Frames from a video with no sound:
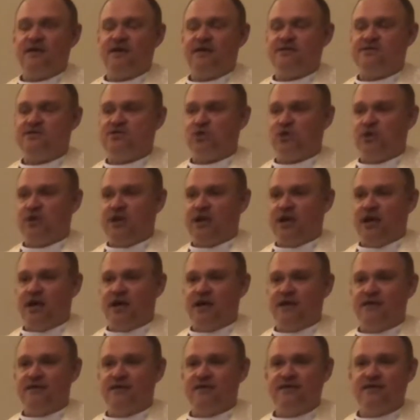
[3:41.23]
So again,
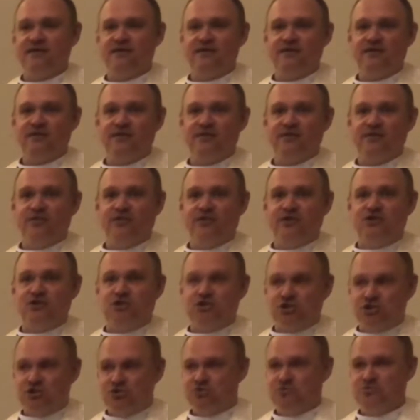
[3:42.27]
the
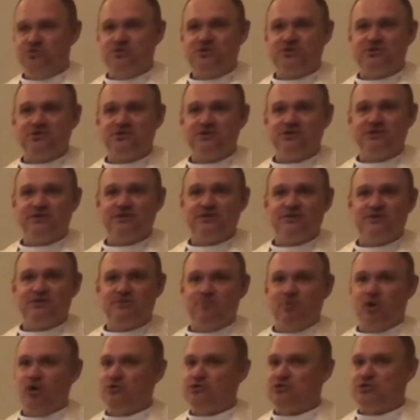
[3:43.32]
Jews
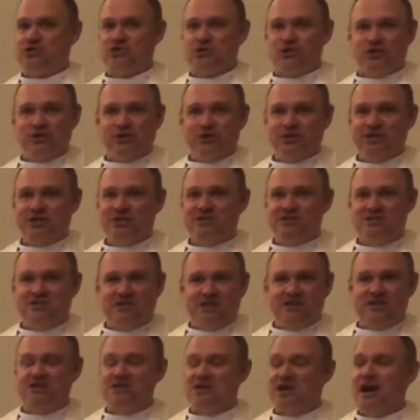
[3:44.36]
most certainly
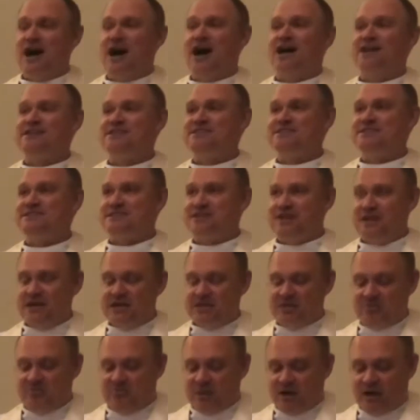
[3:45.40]
did not take
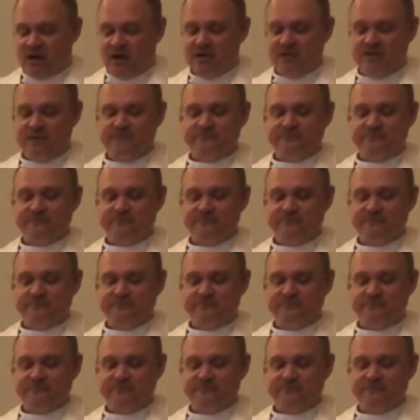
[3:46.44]
the body.